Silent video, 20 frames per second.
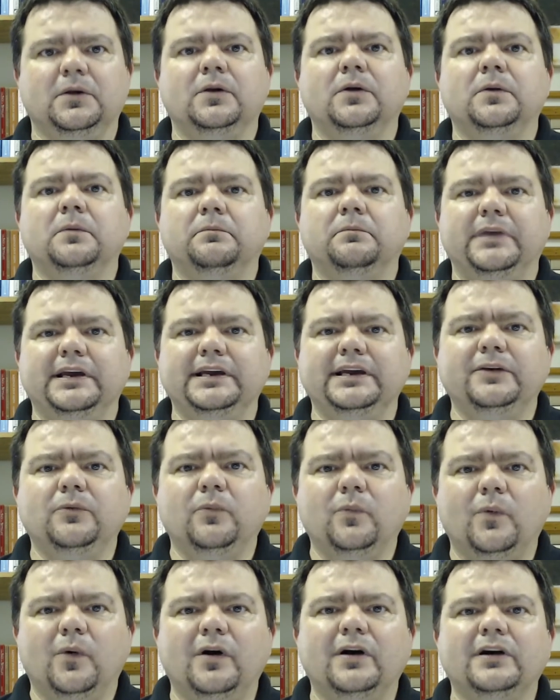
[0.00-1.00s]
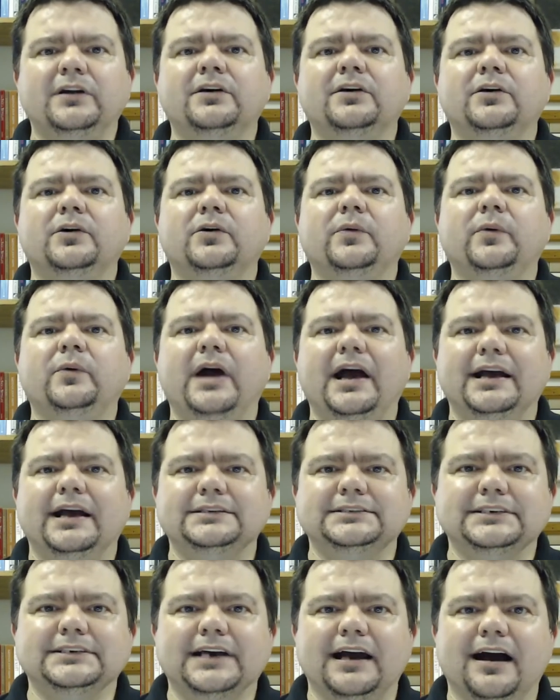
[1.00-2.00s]
Be one who
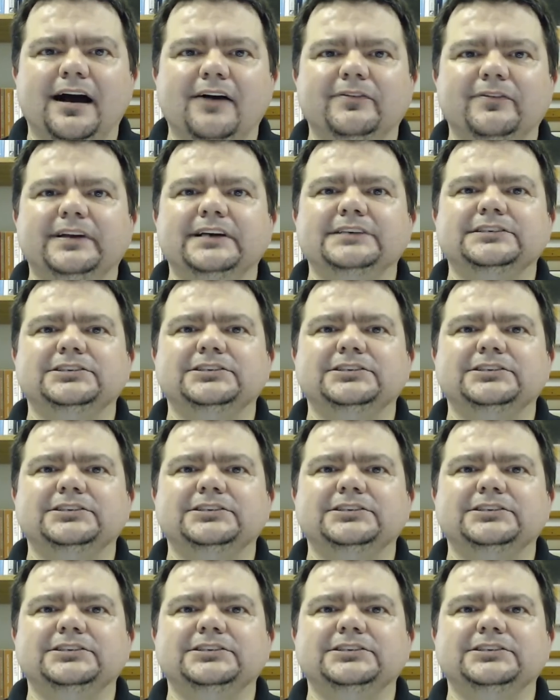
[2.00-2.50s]
has the confidence